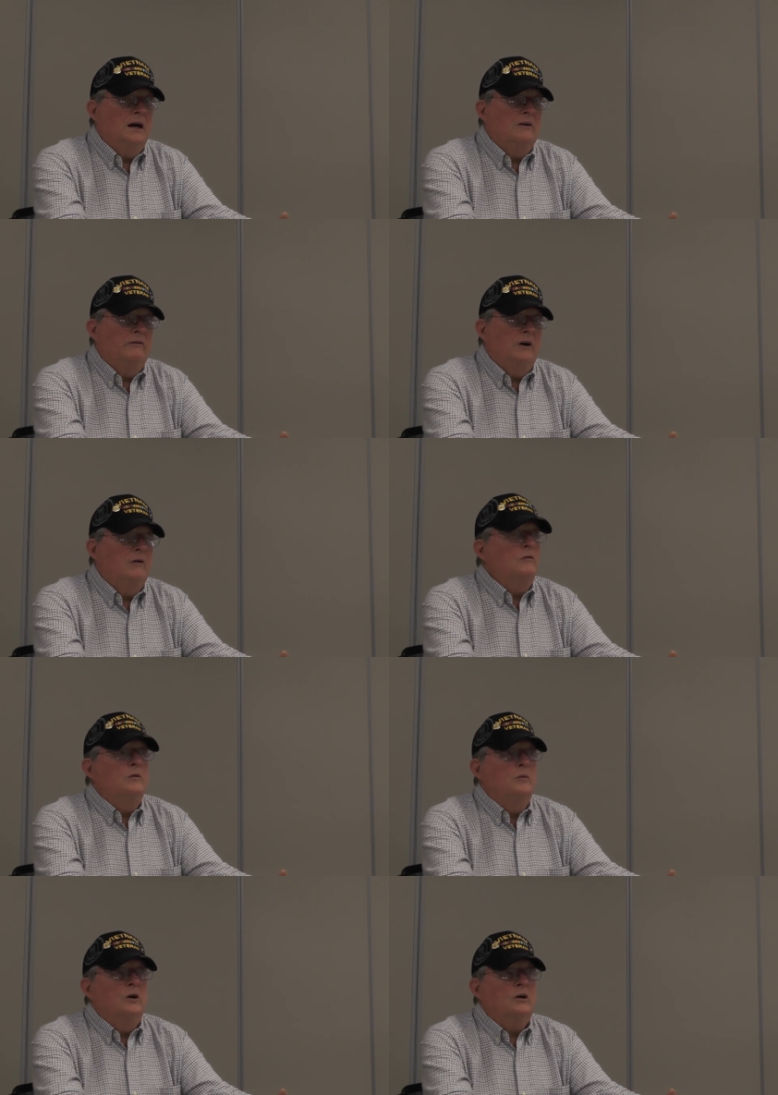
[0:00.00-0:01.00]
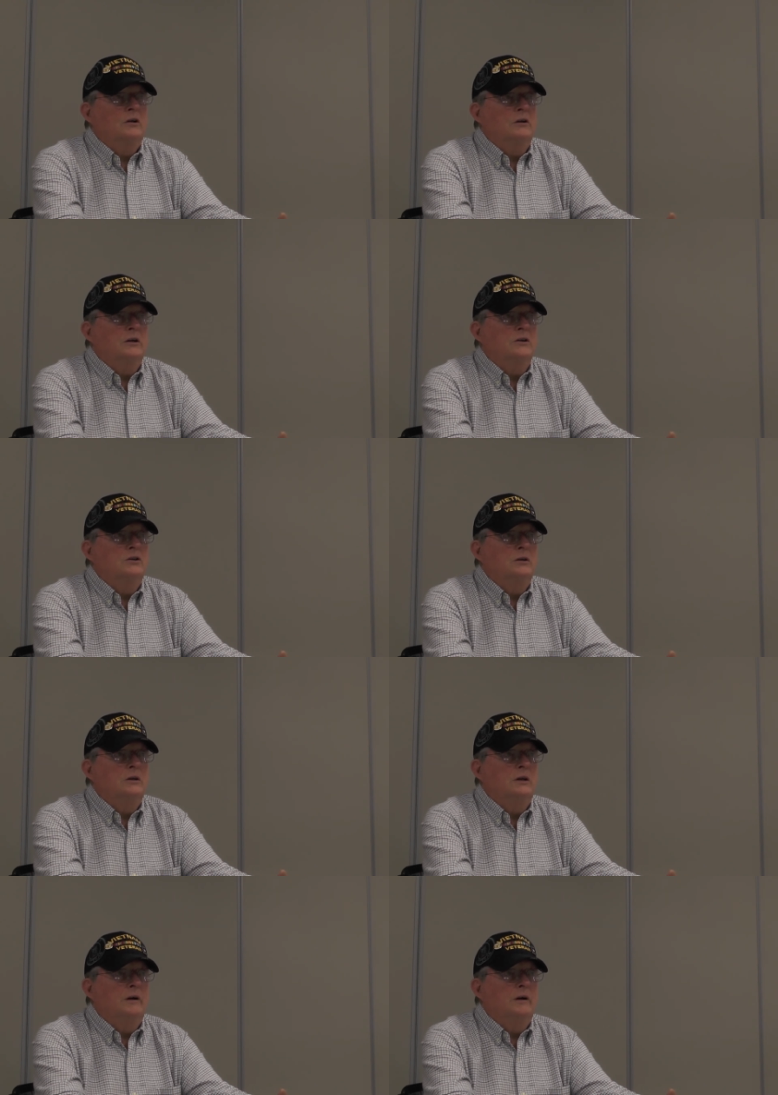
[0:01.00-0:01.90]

got involved with American Legion, and